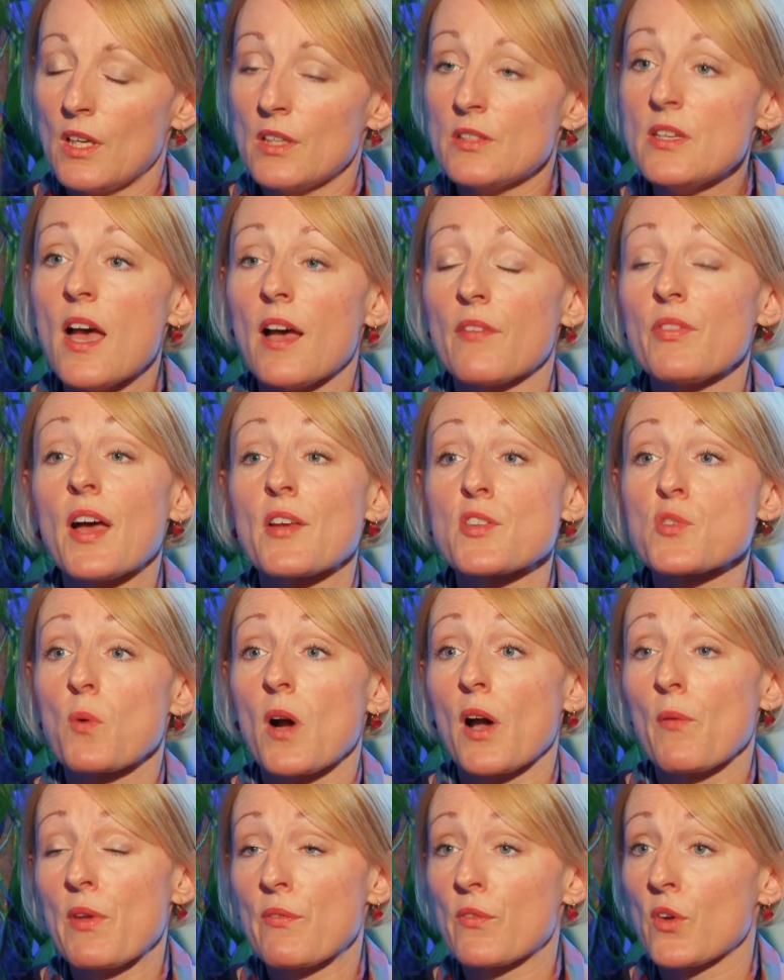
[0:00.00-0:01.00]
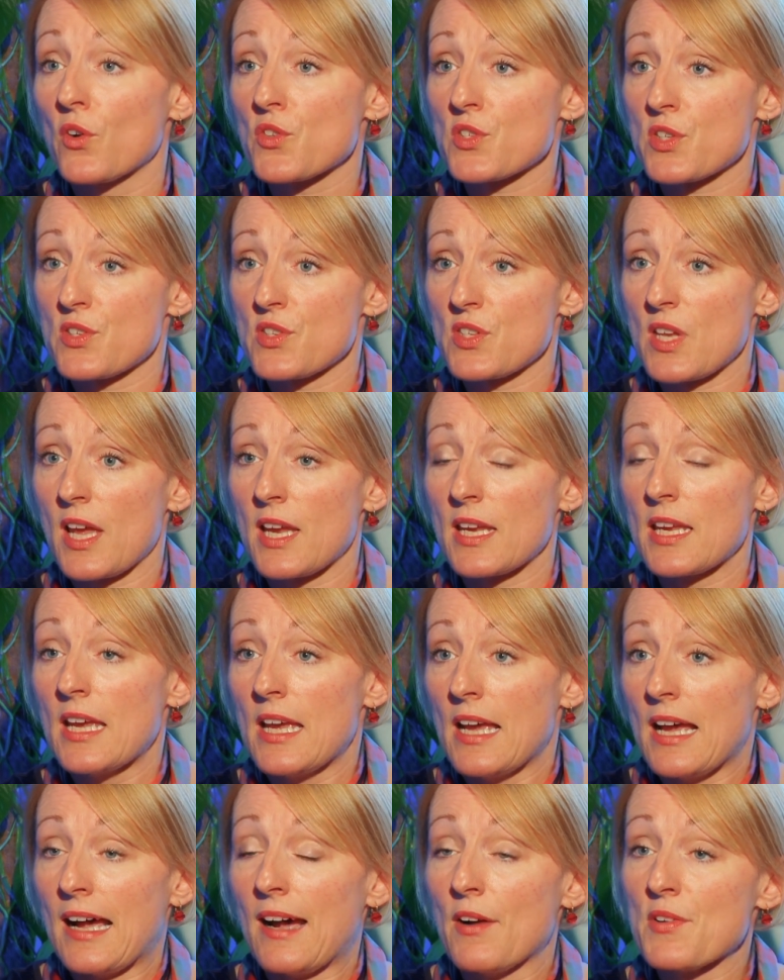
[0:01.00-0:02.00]
Yeah, and that's why we've got to say,
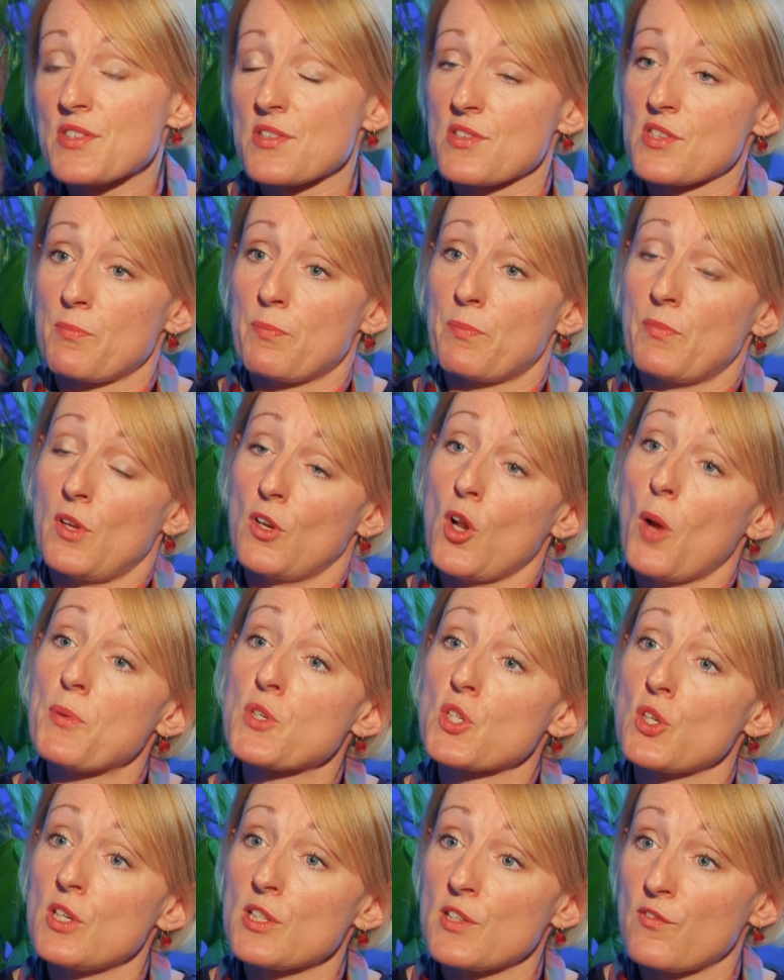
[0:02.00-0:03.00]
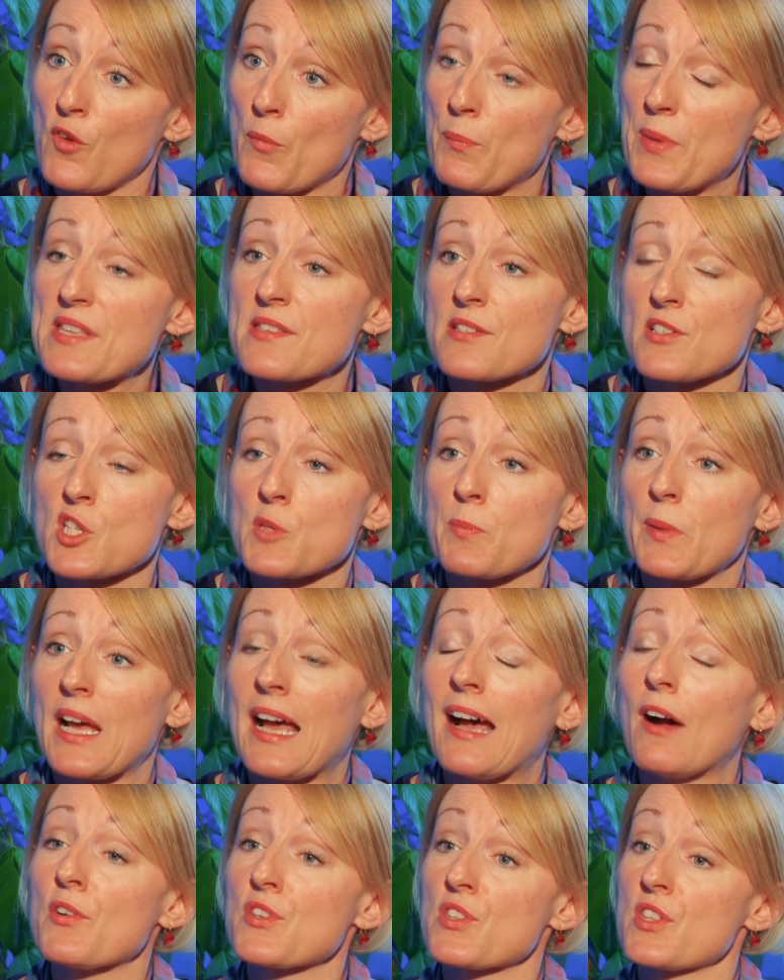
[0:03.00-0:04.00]
how is this an opportunity for business, but
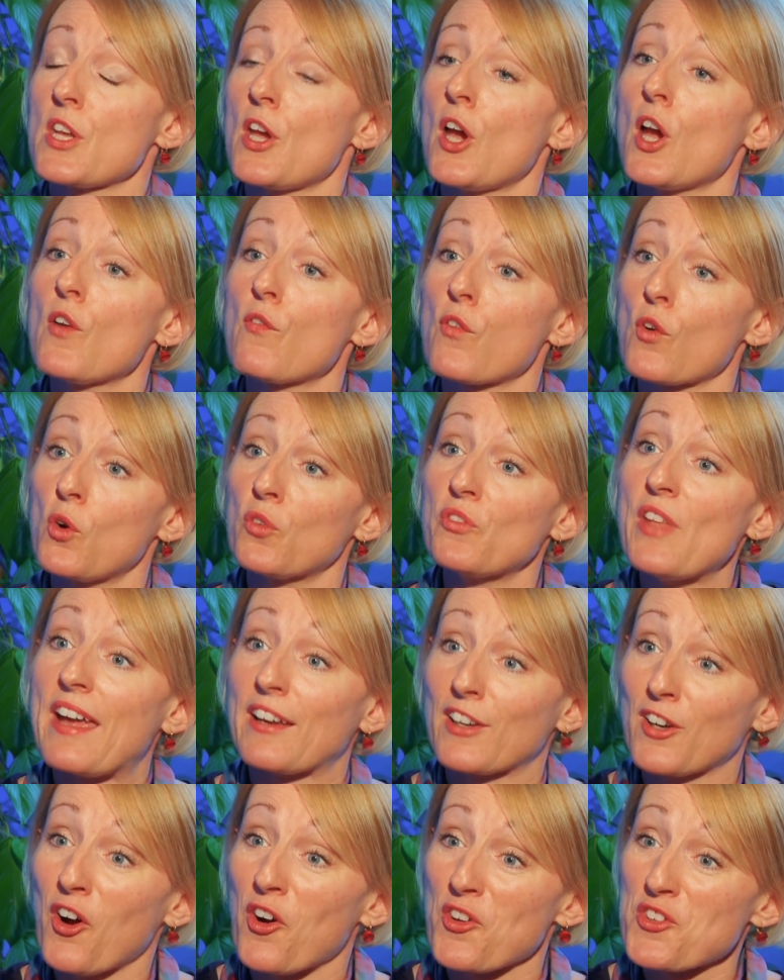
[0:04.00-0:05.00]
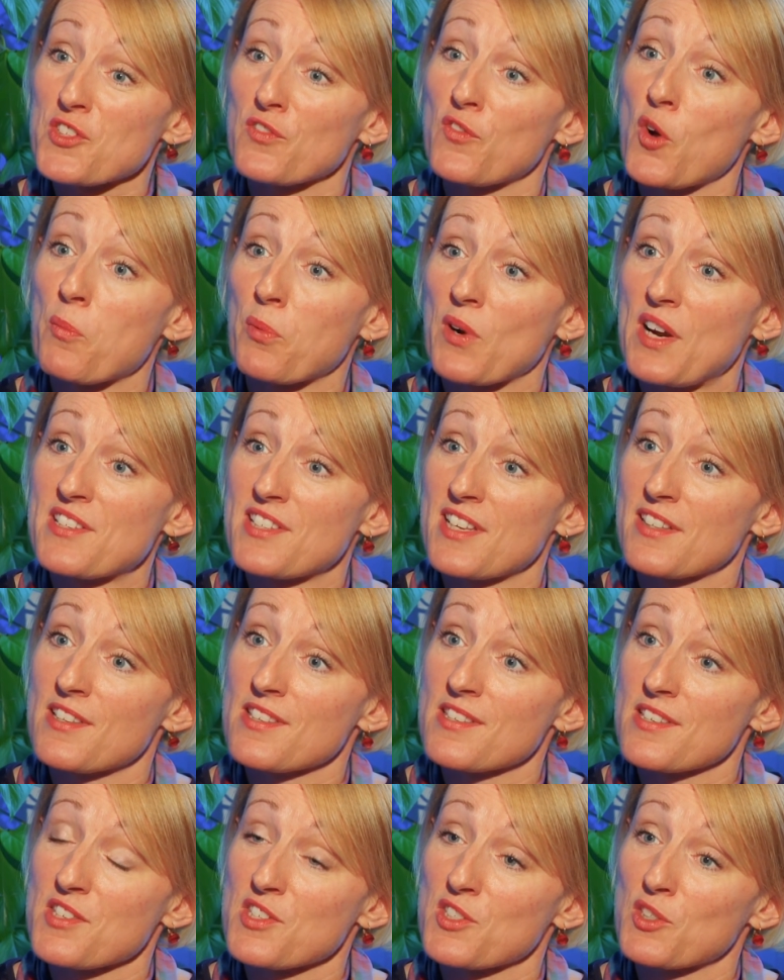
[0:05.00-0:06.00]
how is the overall net cost of operating the
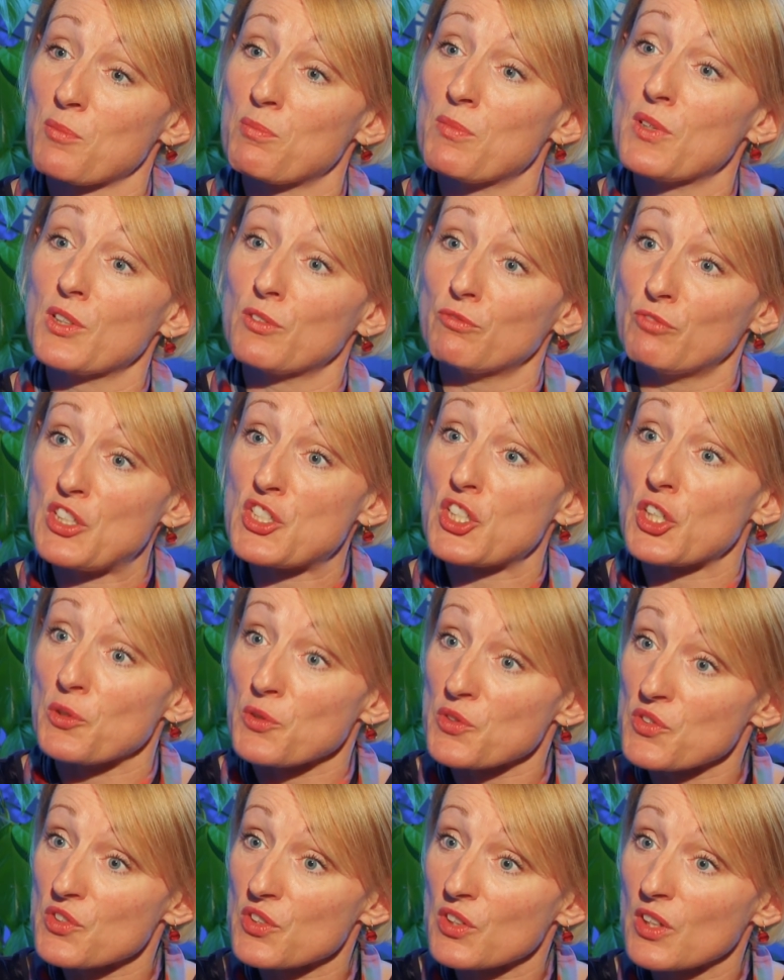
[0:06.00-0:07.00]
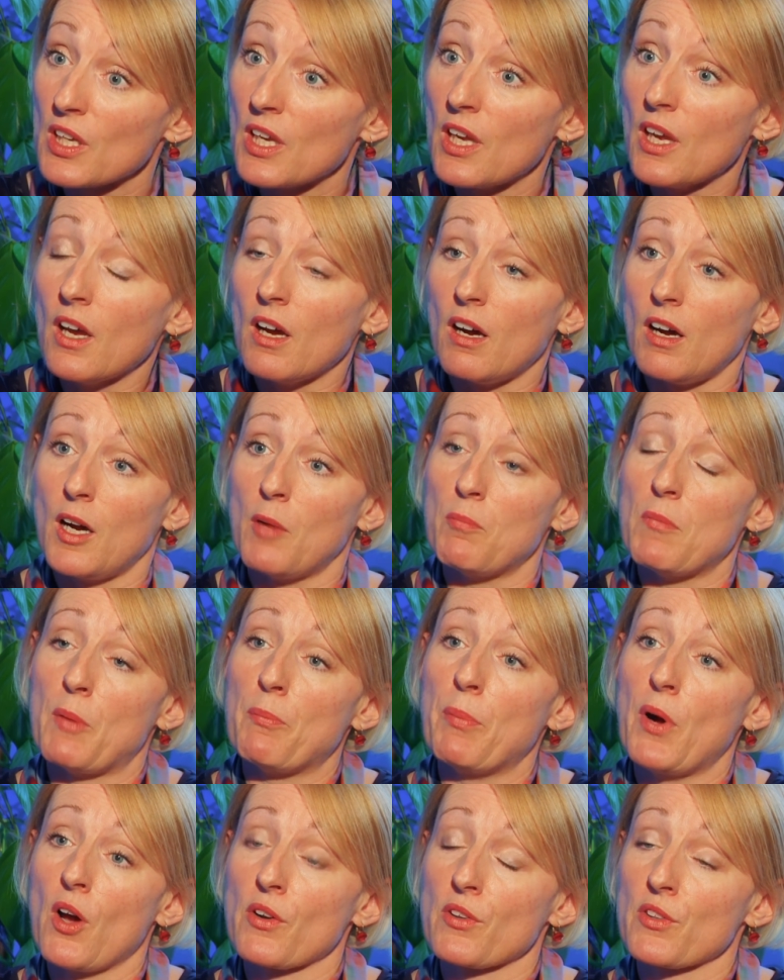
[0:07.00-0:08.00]
system reduced? And
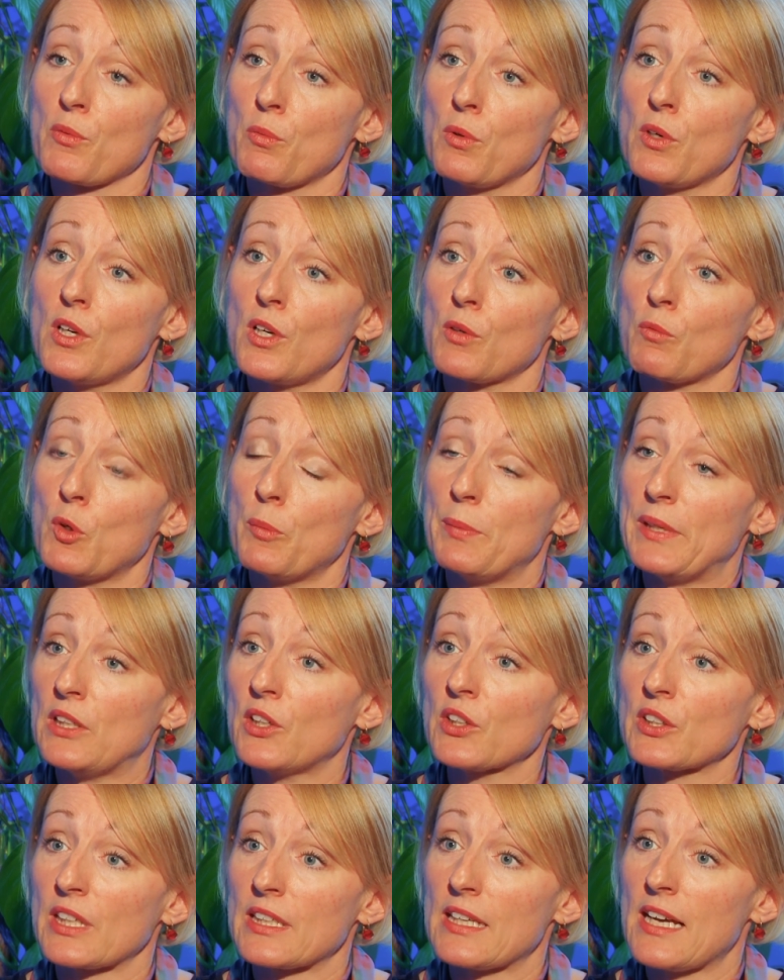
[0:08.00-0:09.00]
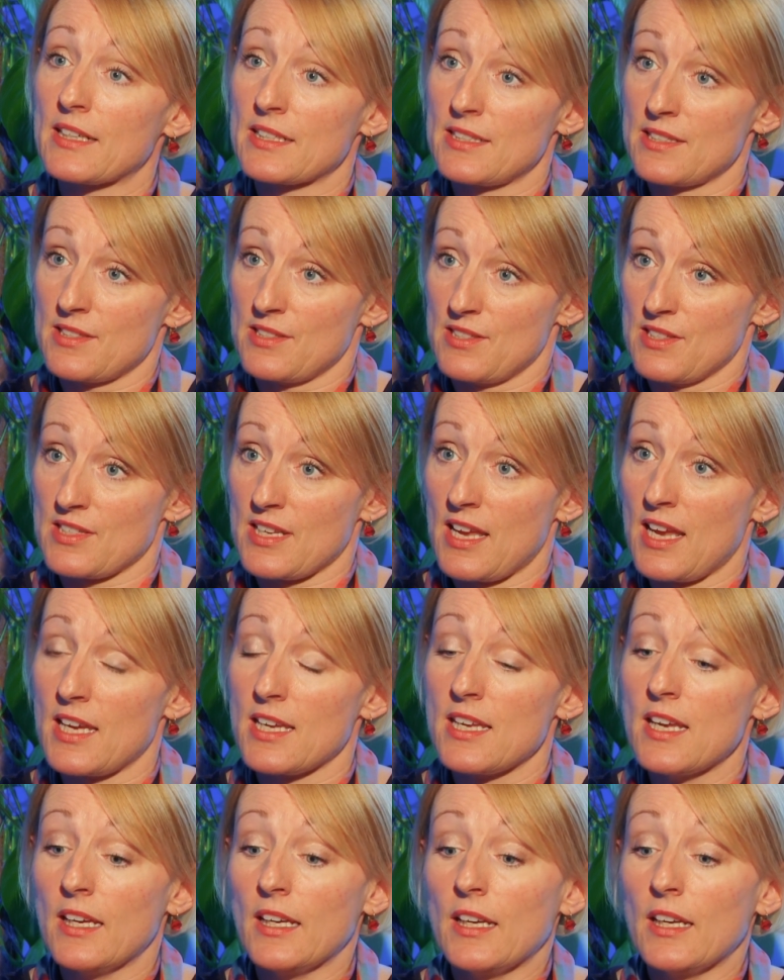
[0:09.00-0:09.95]
part of the work we'll be looking at is to say,